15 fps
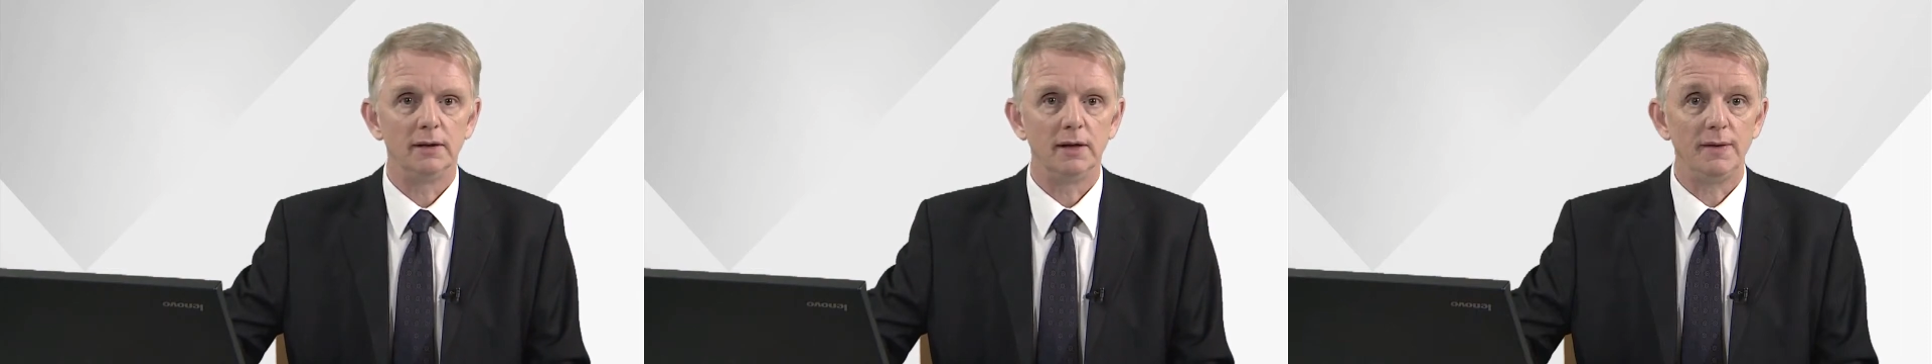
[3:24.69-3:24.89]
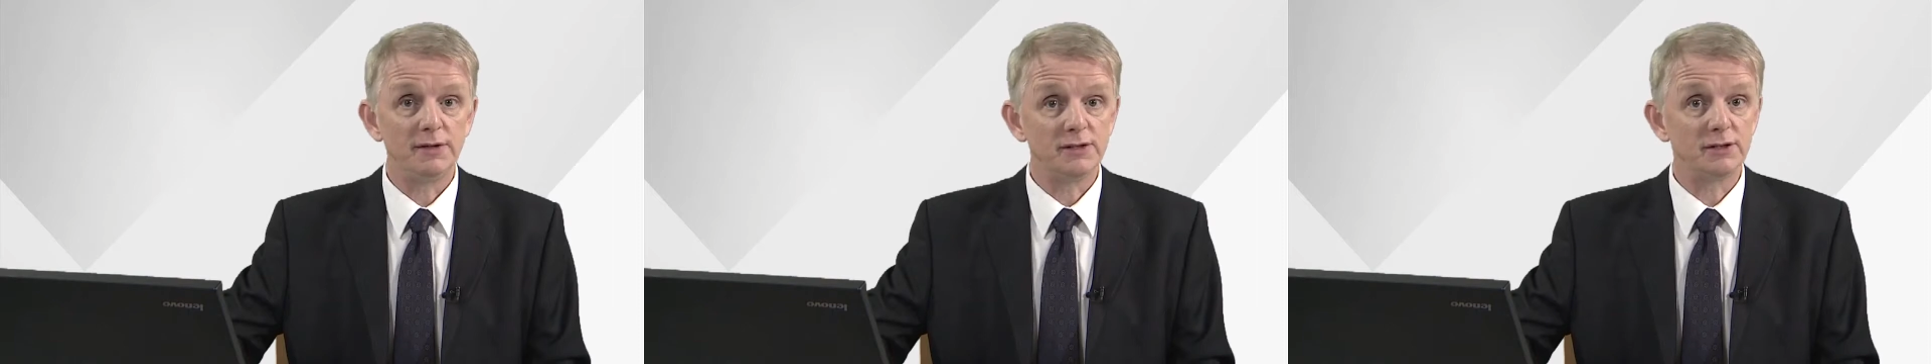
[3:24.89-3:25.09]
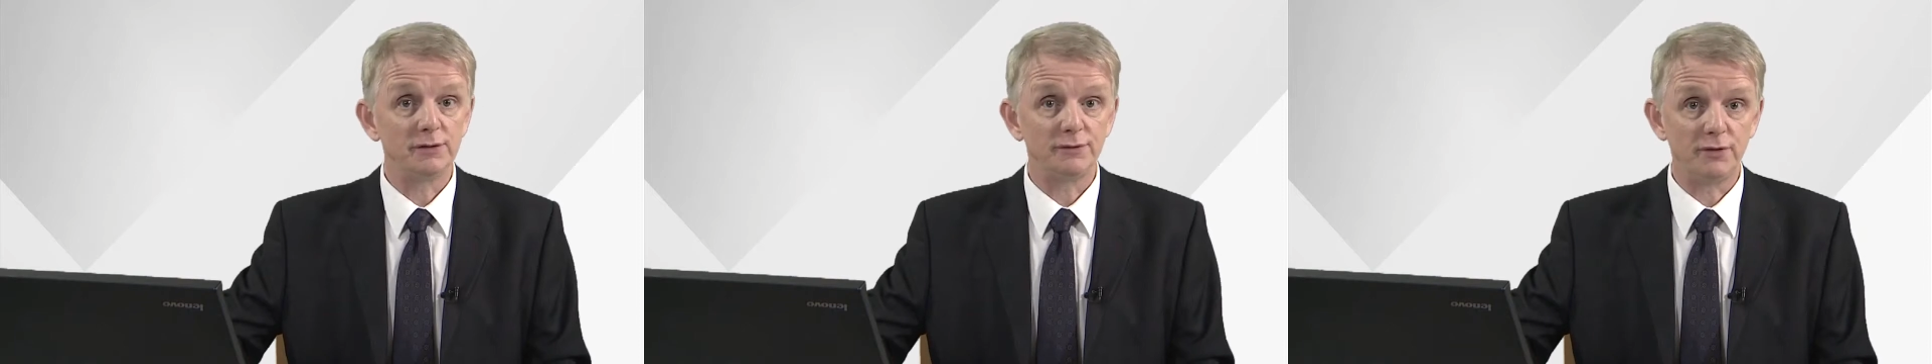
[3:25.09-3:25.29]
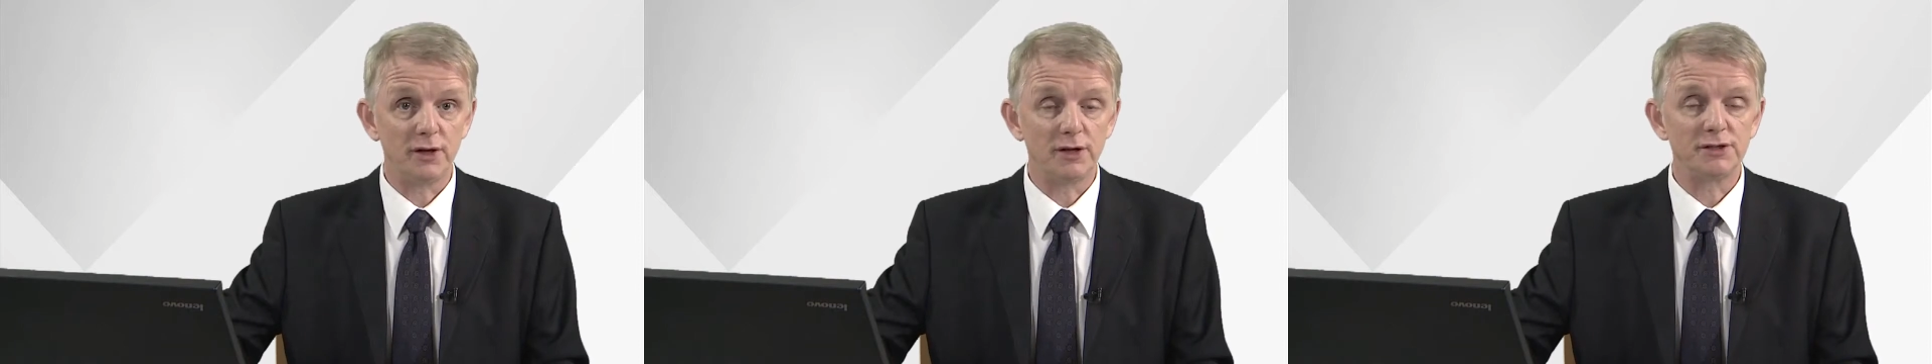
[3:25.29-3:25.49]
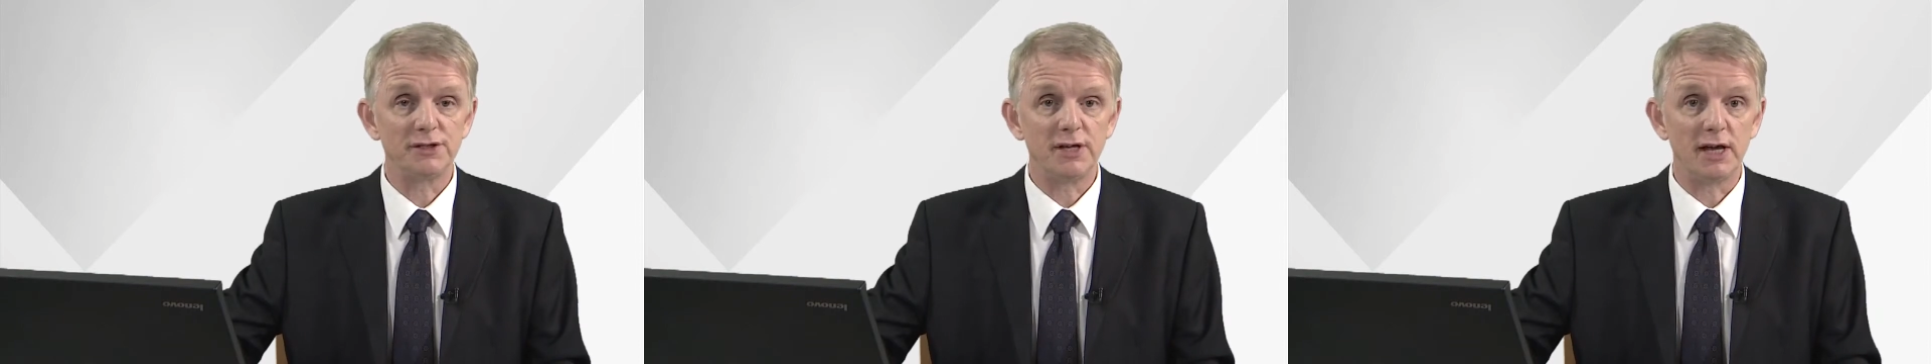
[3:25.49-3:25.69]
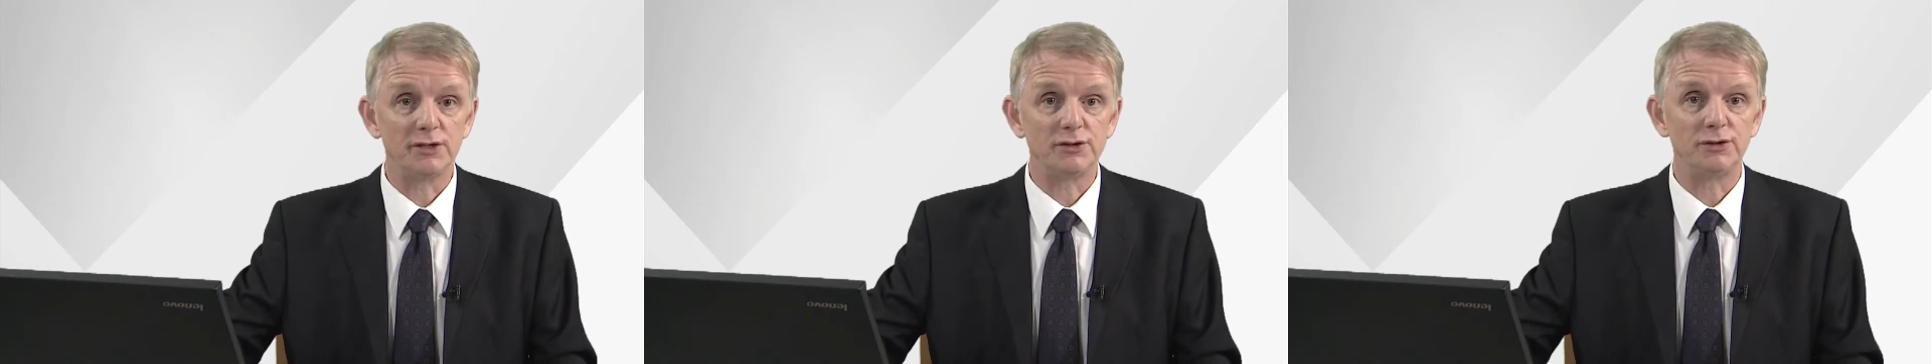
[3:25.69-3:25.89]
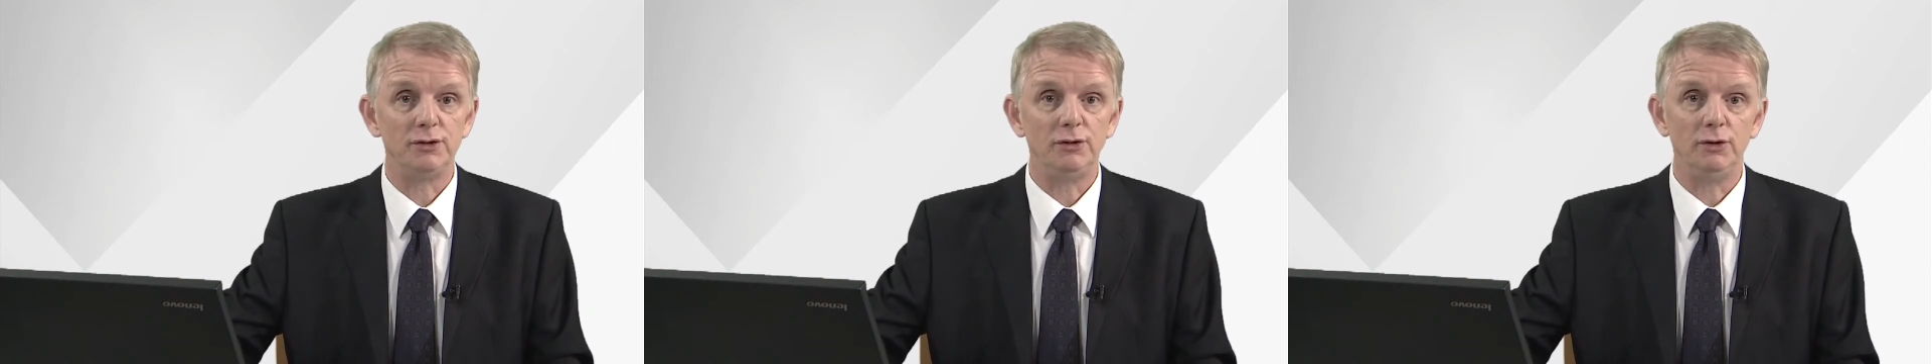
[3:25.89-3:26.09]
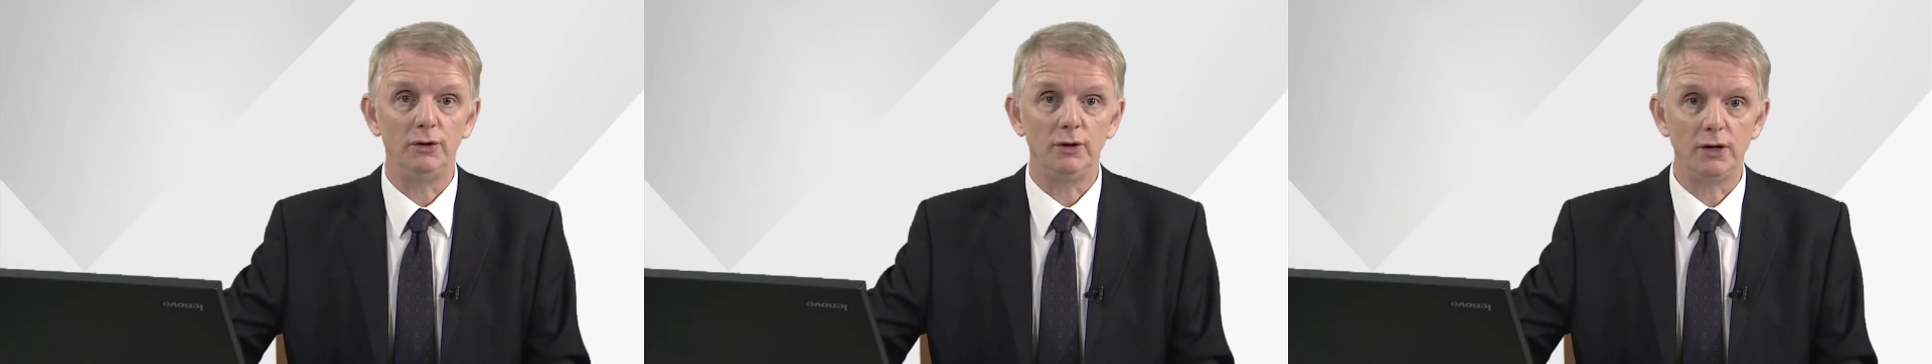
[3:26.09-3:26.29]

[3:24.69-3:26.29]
and this is the first test you're